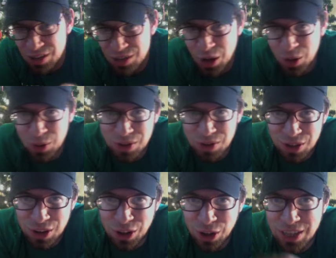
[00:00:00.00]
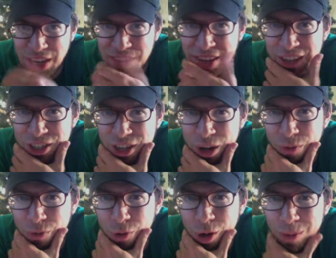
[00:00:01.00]
So to close out today's show,
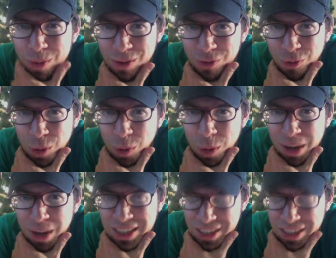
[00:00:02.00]
41 minutes